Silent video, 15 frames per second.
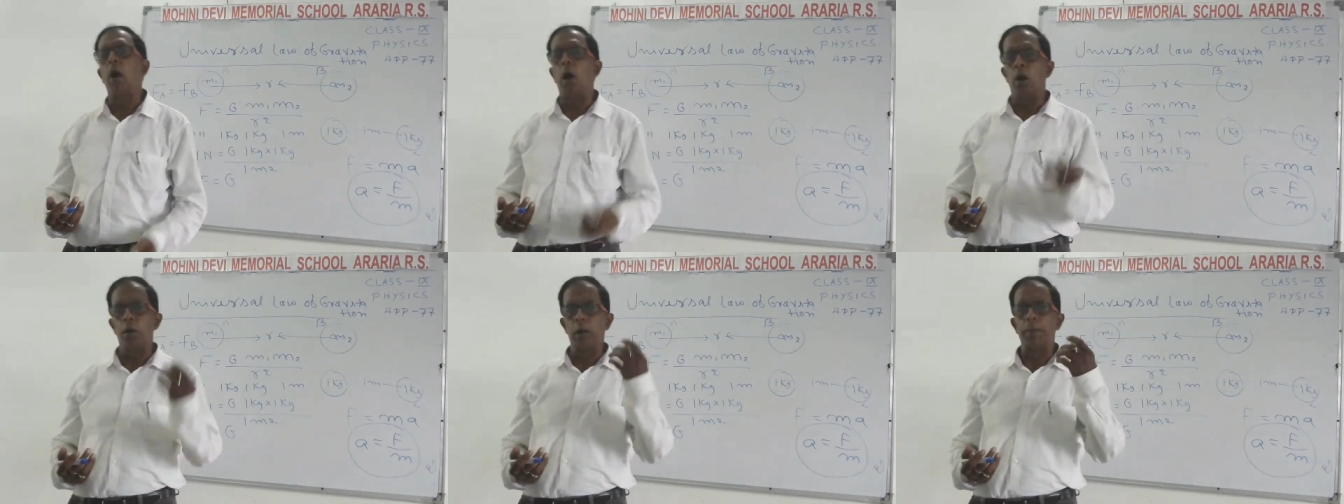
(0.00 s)

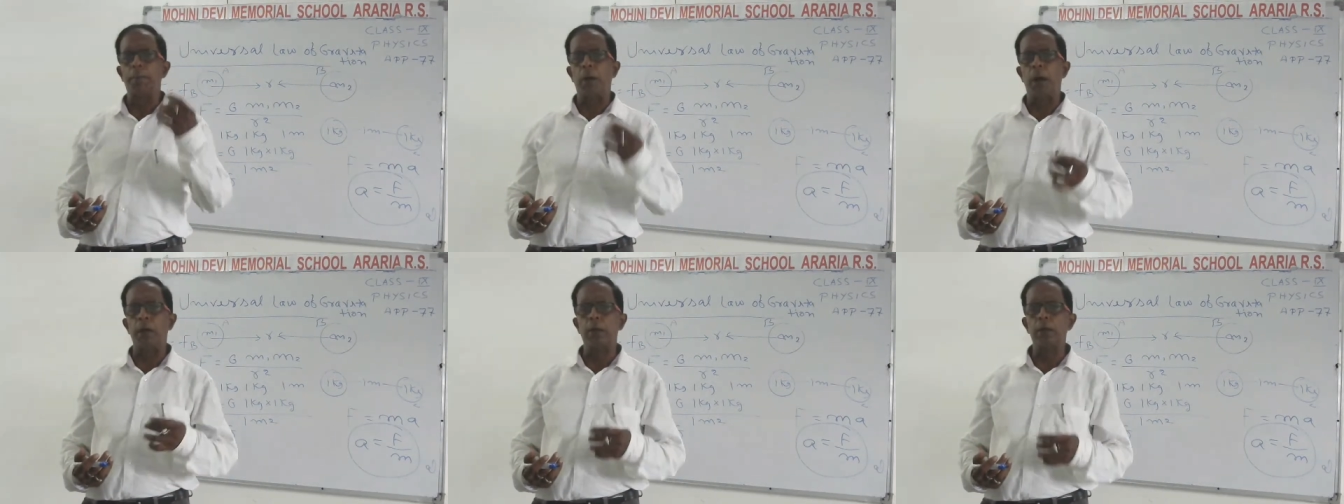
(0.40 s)
or a
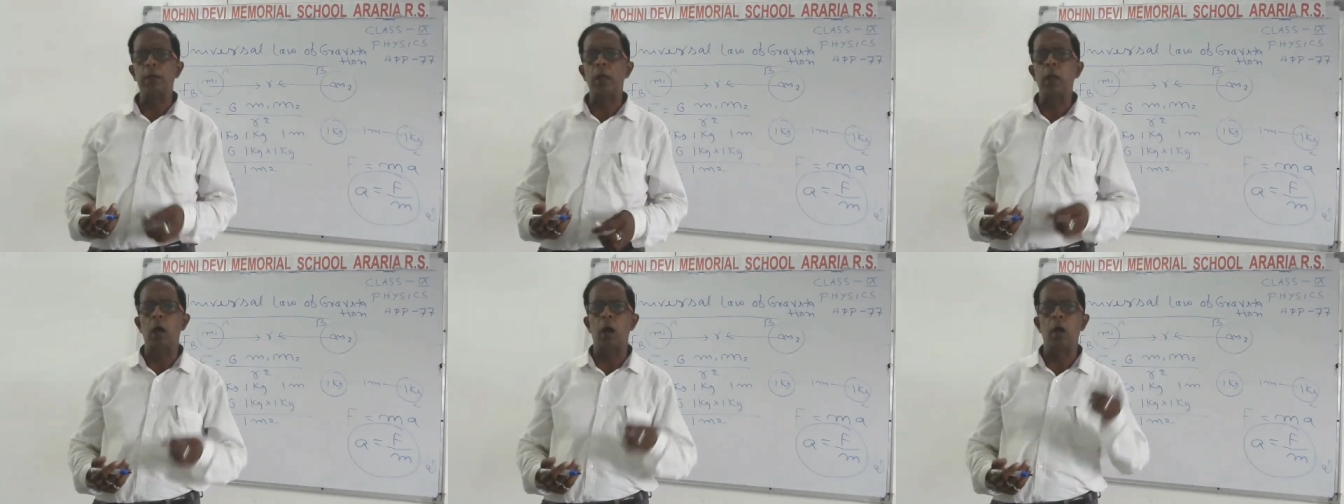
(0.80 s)

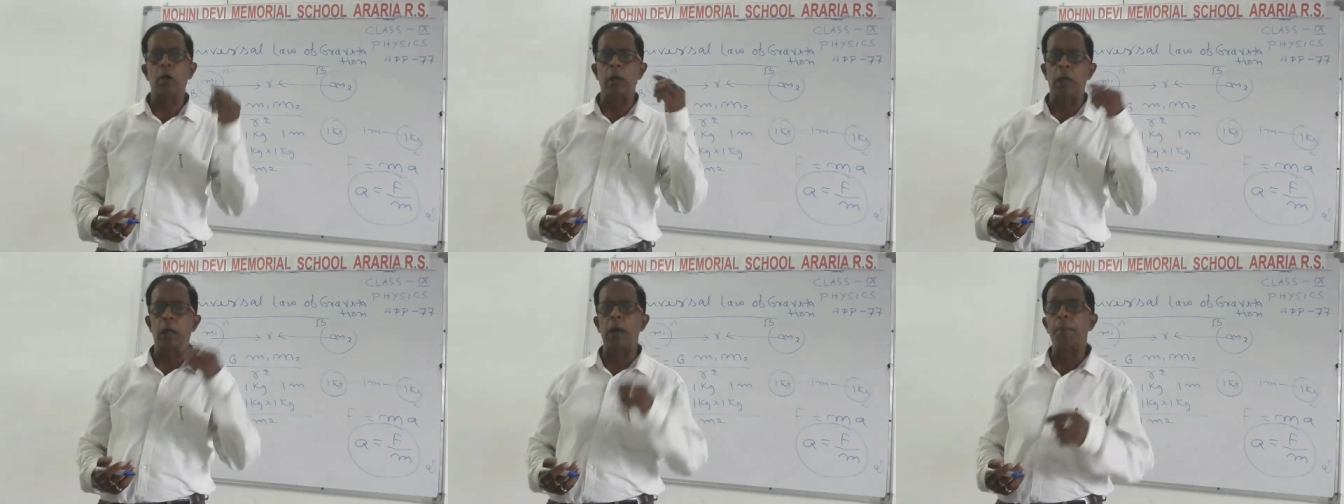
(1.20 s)
particle
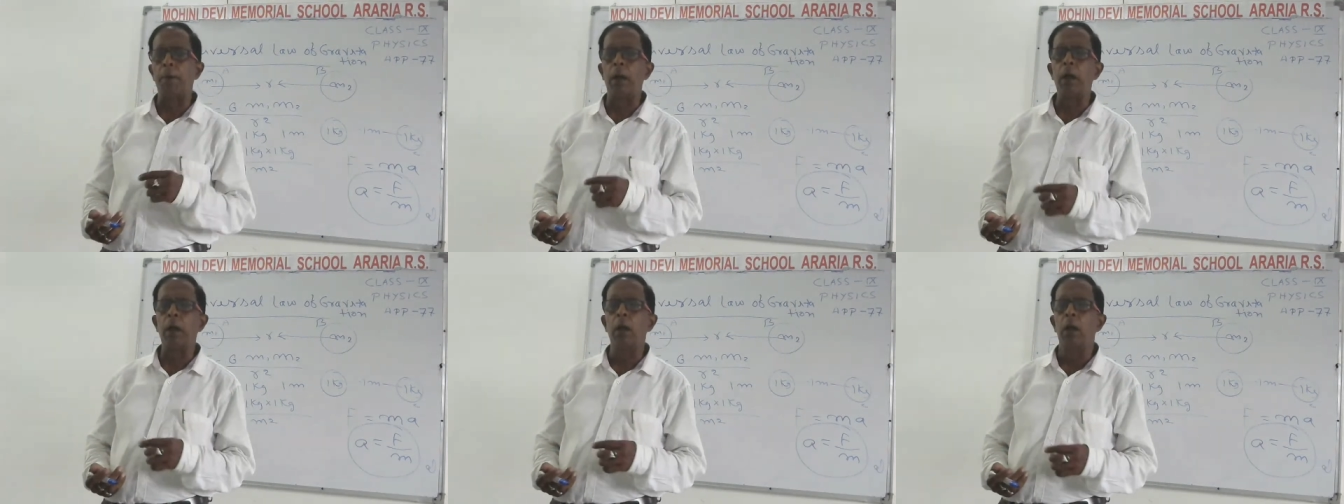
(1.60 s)
or
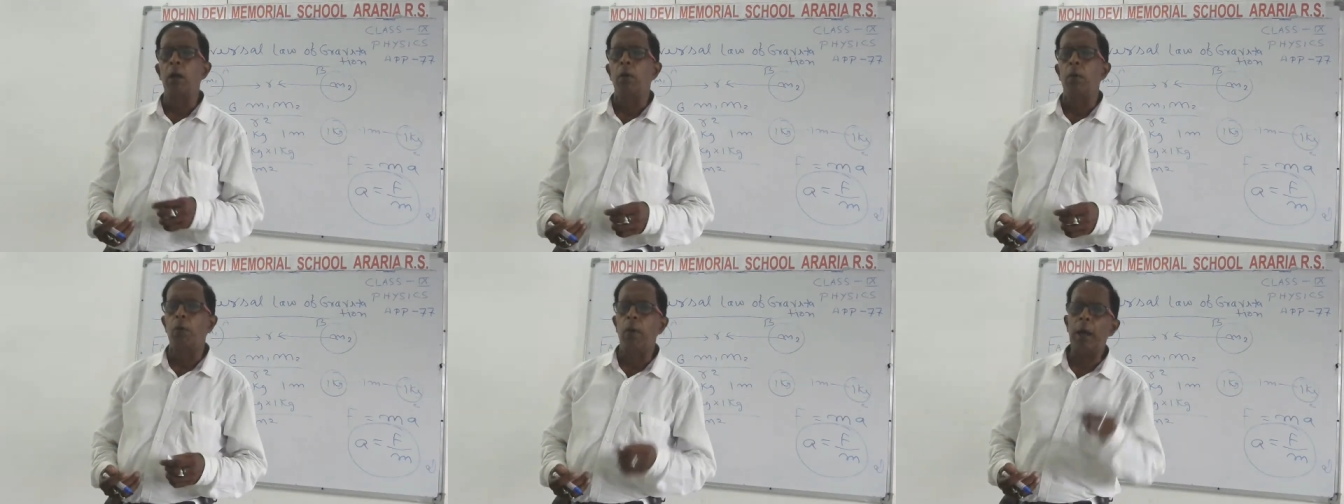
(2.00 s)
apple?
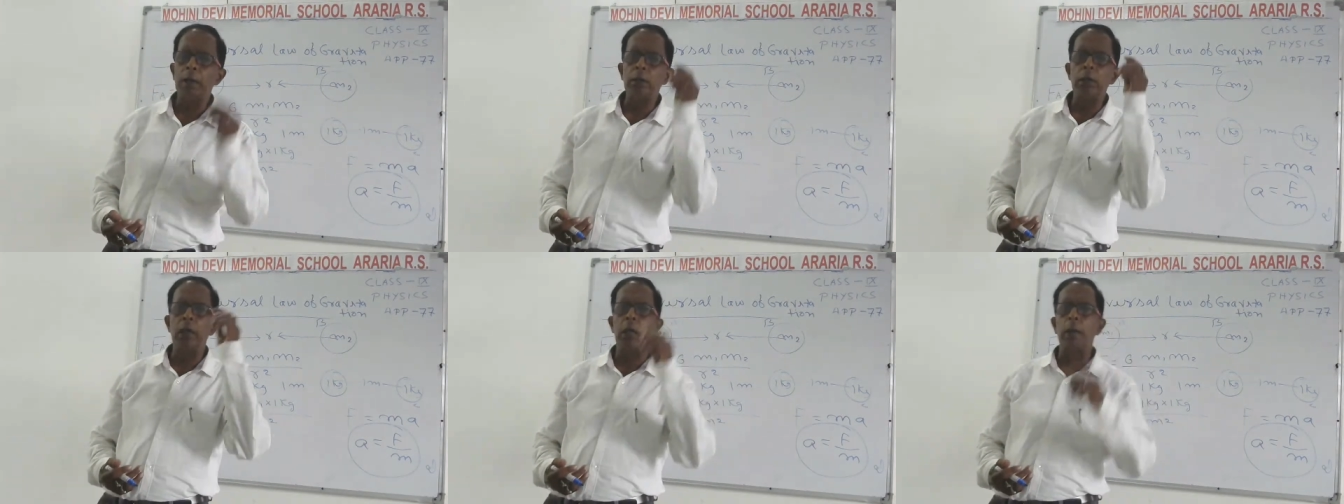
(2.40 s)

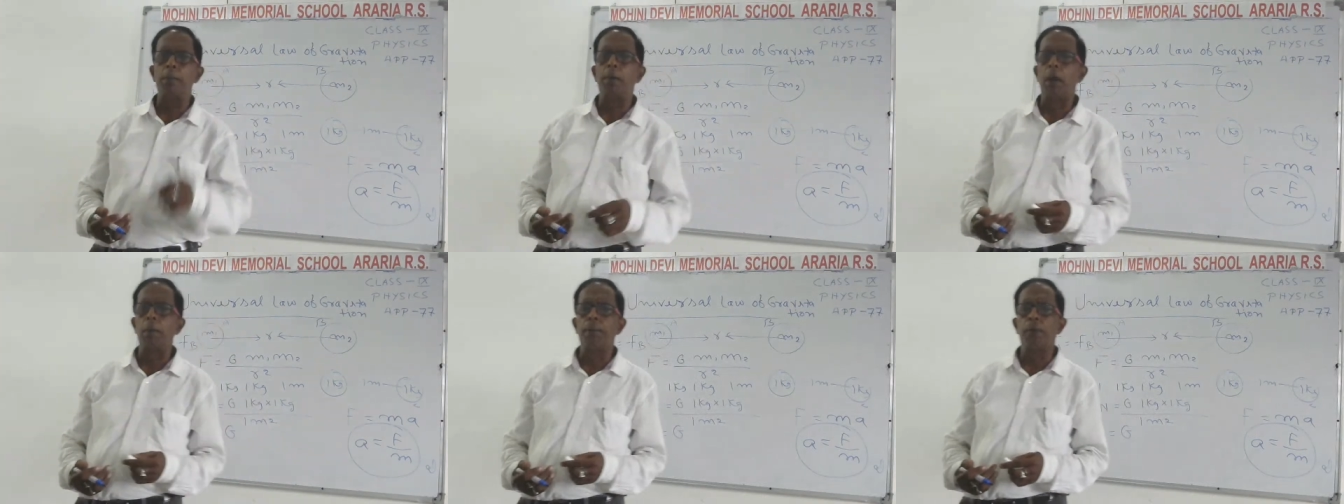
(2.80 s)
Why the
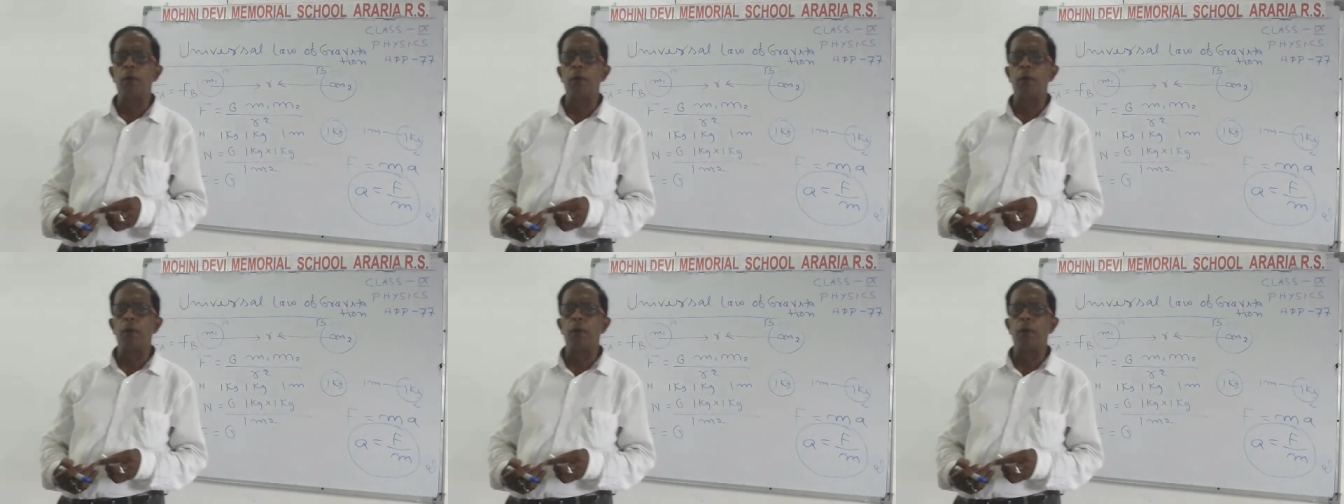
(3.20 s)
apple